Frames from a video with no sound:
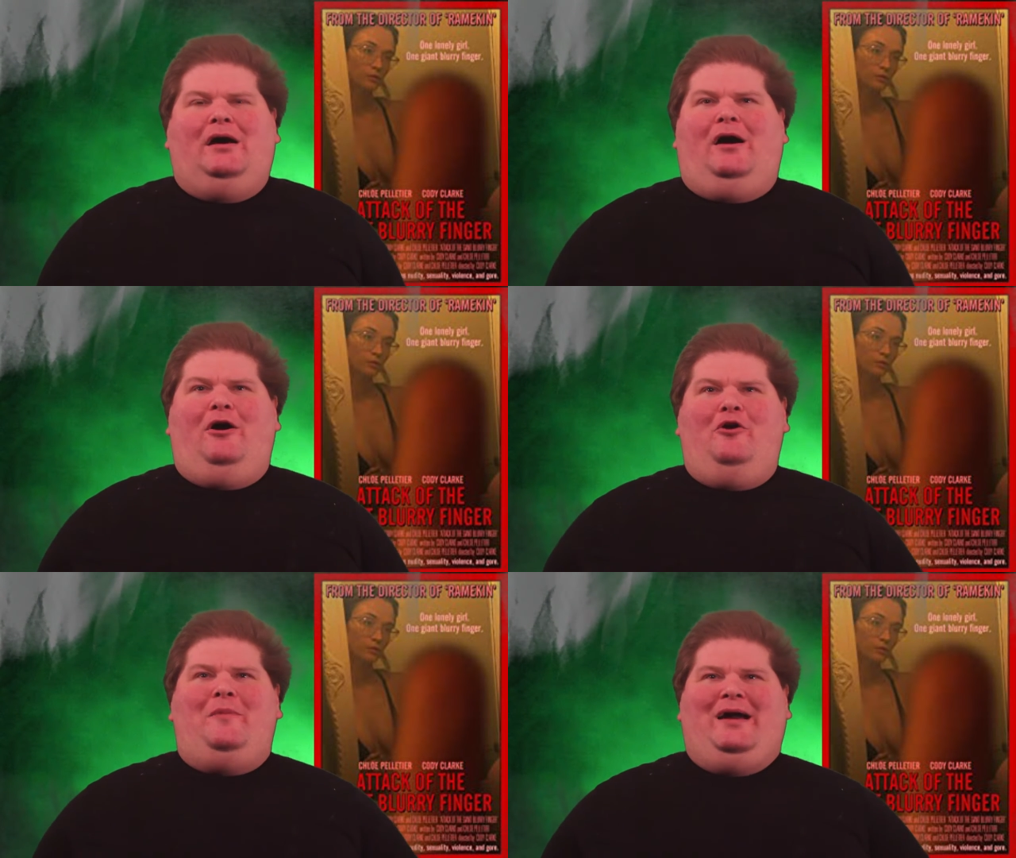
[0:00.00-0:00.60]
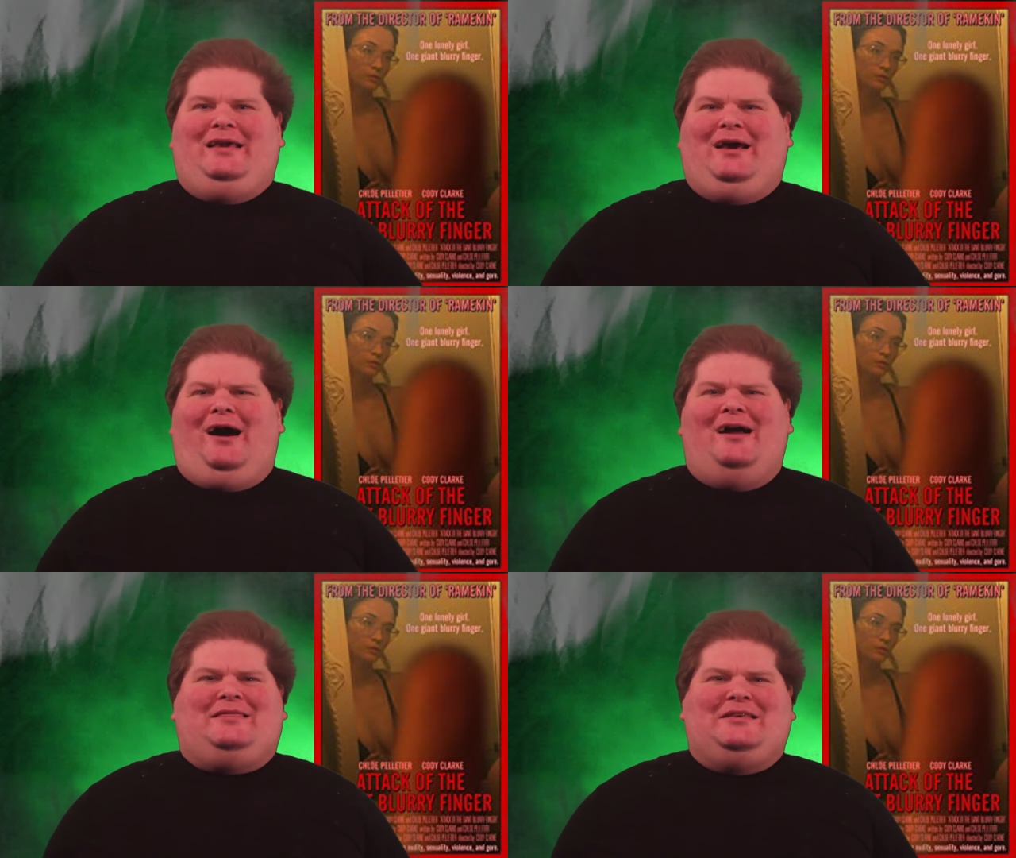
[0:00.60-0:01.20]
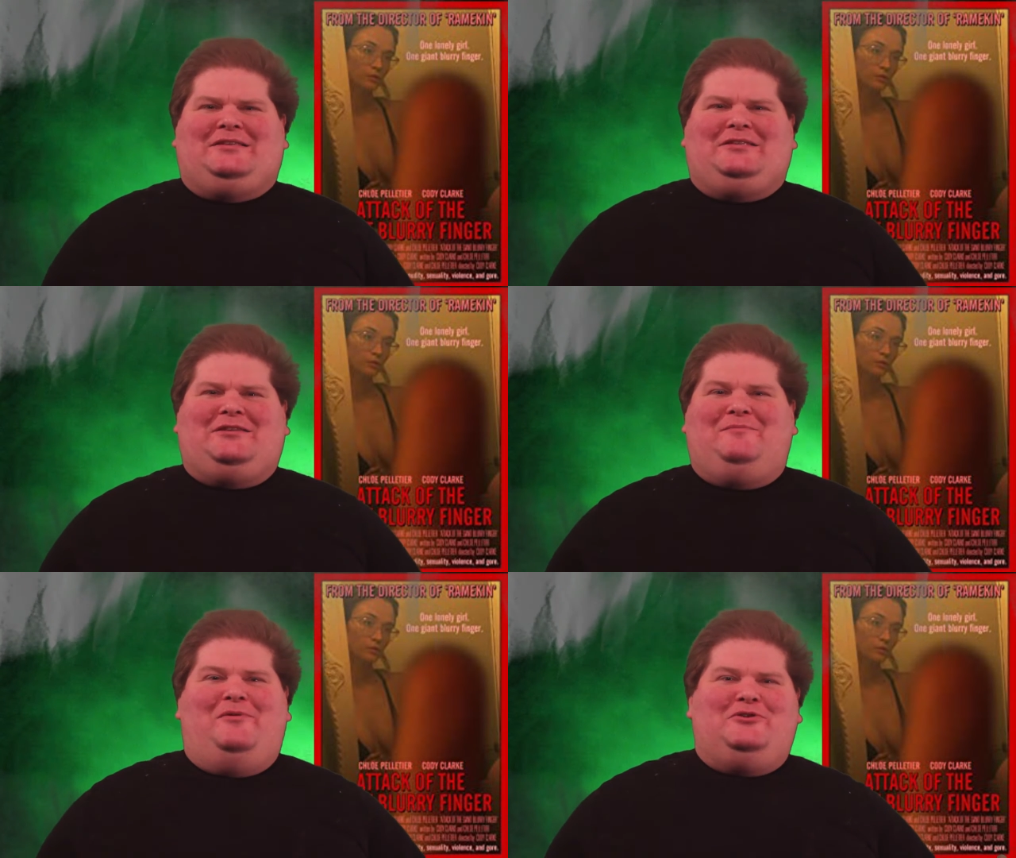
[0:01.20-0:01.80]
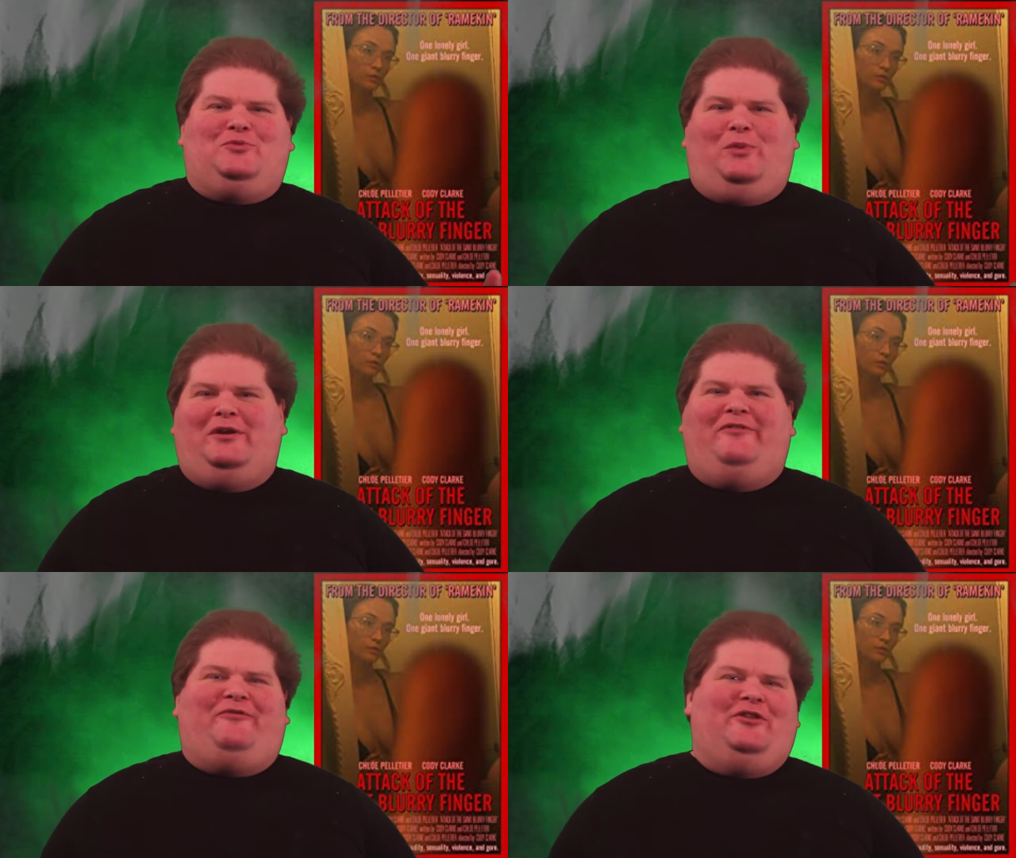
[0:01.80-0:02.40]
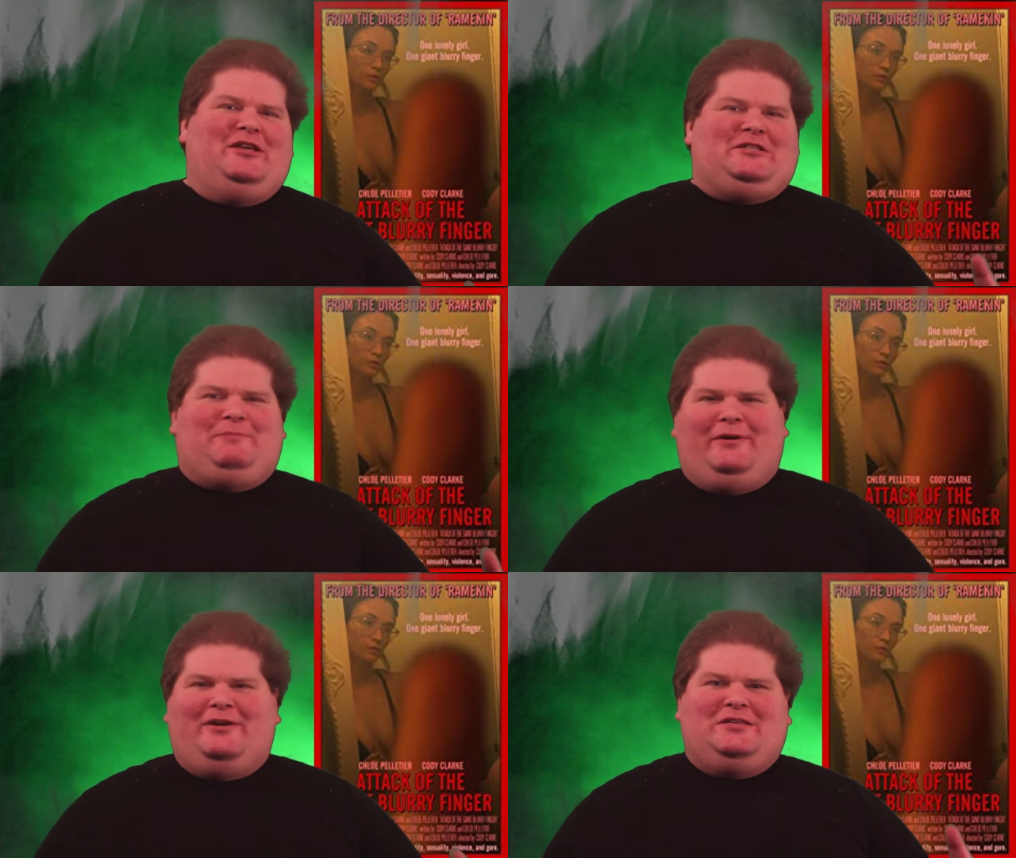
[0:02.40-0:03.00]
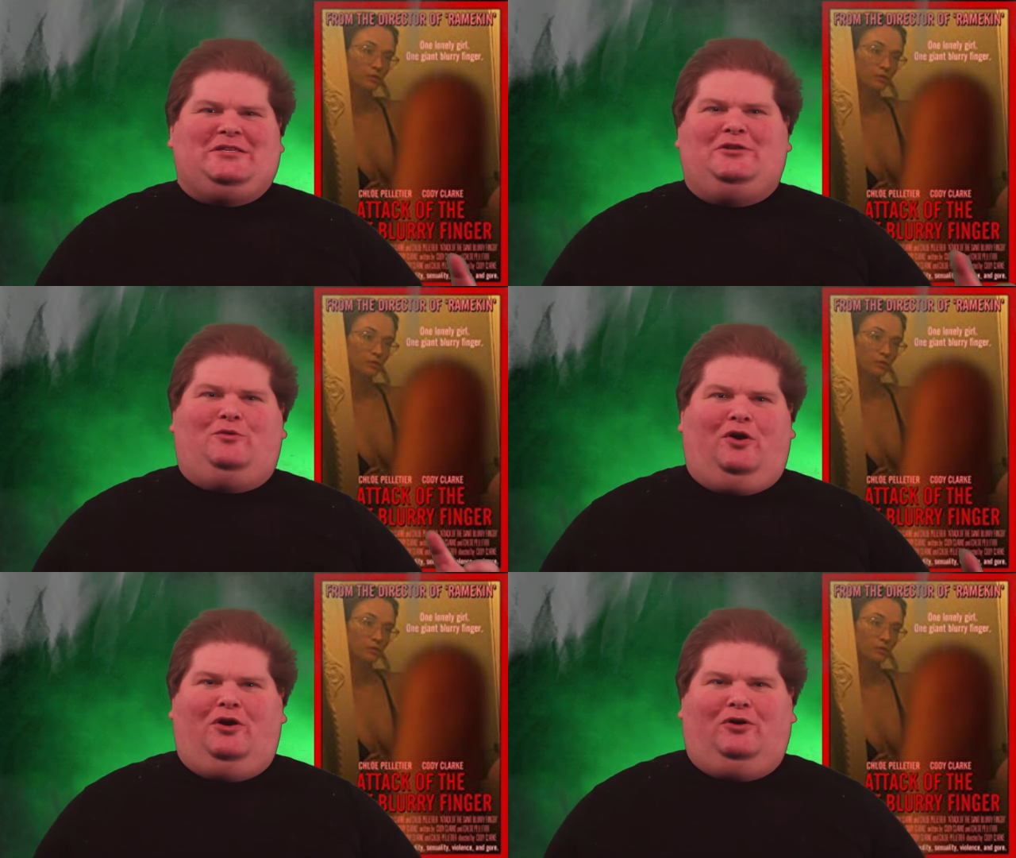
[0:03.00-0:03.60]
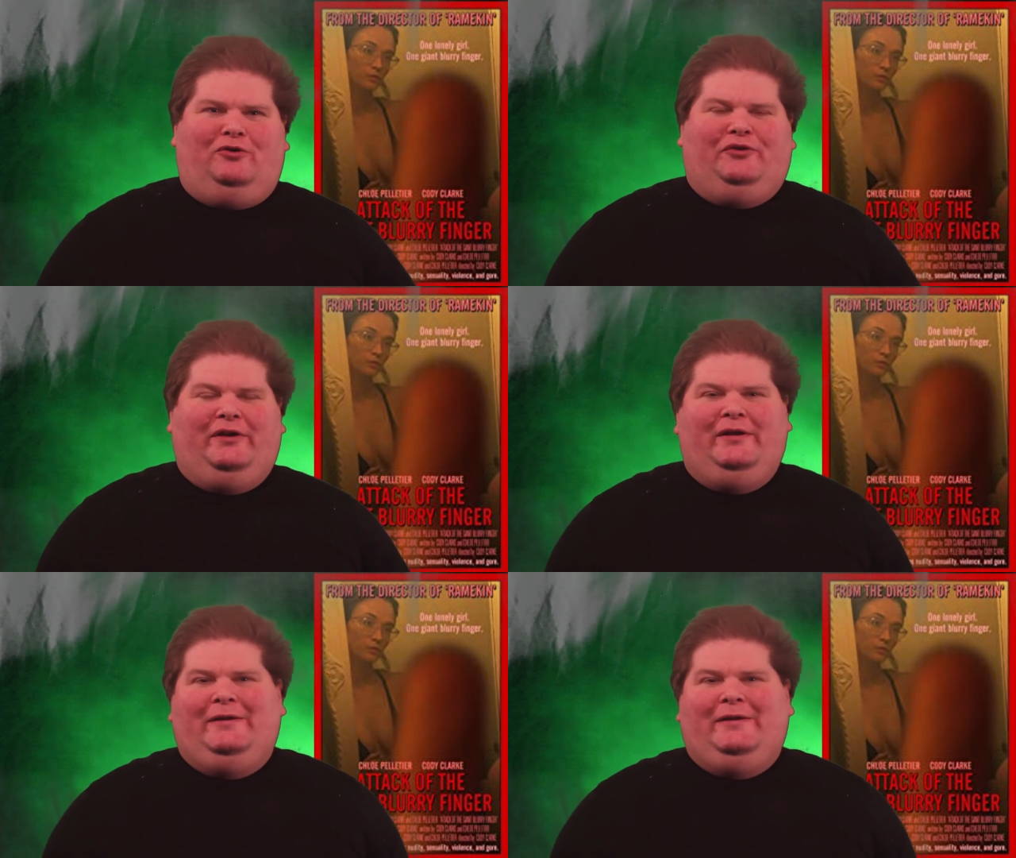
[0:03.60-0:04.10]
Speaker 1: oh my God, this is the most wonderful experience in the world.